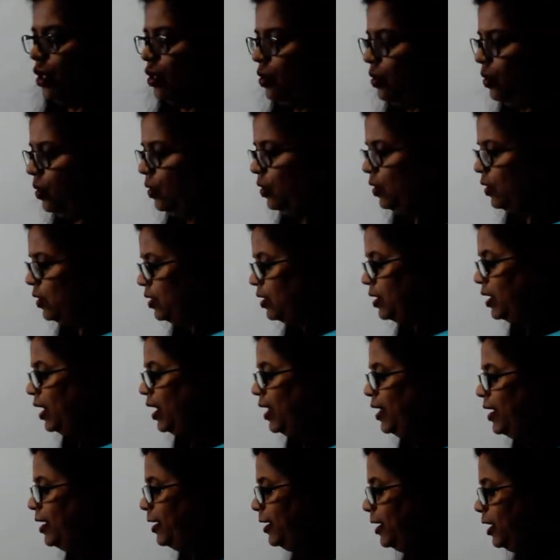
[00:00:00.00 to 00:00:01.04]
you
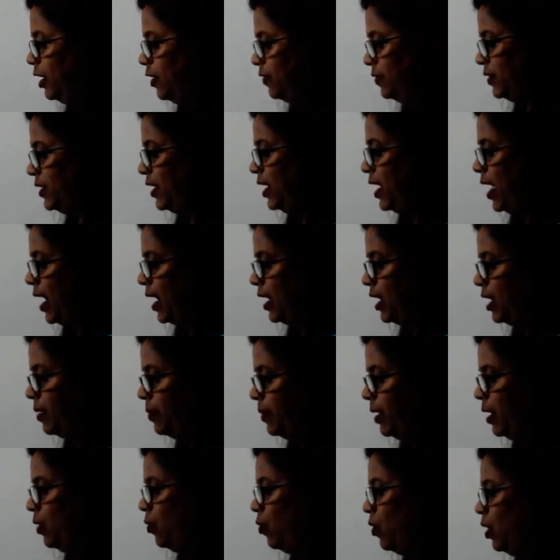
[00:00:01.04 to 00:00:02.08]
clarity of the diagram
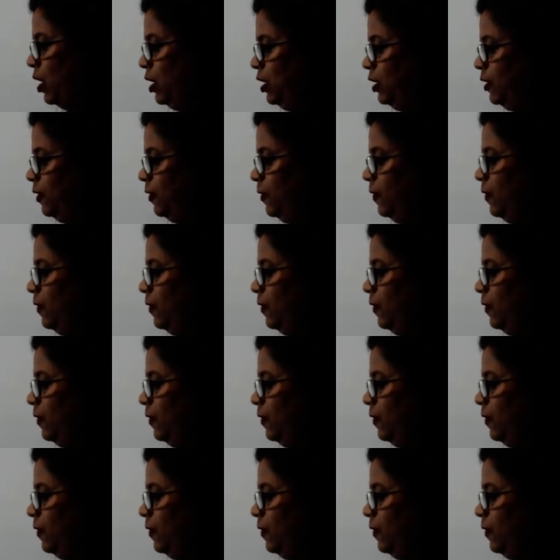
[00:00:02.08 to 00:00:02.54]
I want.